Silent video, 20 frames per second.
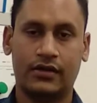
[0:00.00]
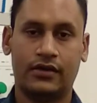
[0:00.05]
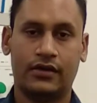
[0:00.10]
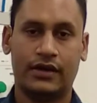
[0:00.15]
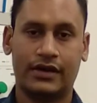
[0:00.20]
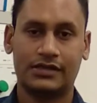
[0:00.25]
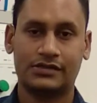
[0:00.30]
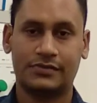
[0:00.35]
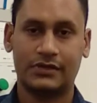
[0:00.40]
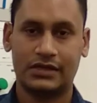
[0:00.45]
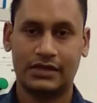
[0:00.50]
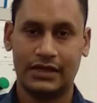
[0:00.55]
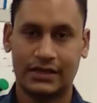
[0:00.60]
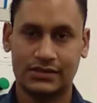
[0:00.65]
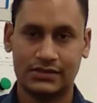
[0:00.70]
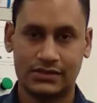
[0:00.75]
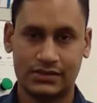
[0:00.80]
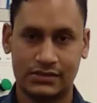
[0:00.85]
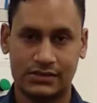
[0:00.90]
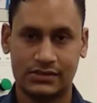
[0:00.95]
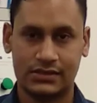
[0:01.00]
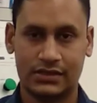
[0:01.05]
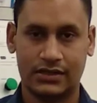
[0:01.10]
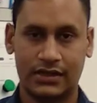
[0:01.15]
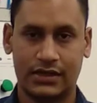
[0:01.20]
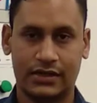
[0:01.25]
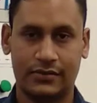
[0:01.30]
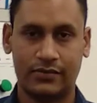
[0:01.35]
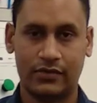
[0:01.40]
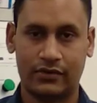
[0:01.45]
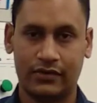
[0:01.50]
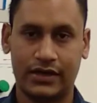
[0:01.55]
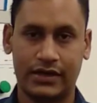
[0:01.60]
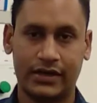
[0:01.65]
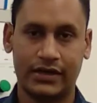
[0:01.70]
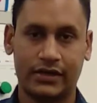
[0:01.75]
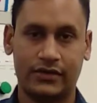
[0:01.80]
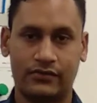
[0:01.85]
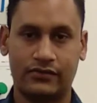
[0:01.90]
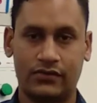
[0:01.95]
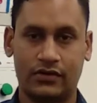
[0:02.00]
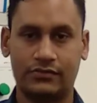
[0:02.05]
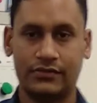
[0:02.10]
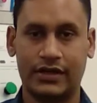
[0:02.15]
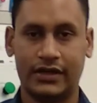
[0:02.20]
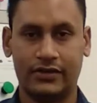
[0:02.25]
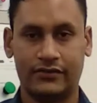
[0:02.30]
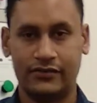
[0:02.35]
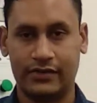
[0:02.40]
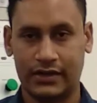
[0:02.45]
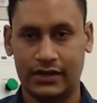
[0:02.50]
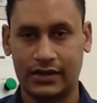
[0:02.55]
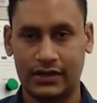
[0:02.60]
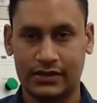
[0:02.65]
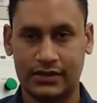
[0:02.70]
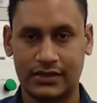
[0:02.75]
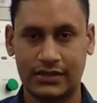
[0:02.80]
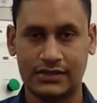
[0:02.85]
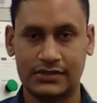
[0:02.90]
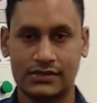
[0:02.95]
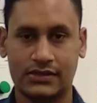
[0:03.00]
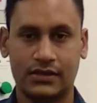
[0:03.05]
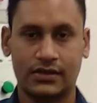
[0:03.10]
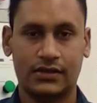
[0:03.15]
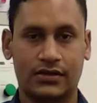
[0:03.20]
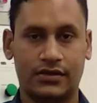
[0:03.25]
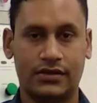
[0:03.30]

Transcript: Expert lectures are provided from that faculties.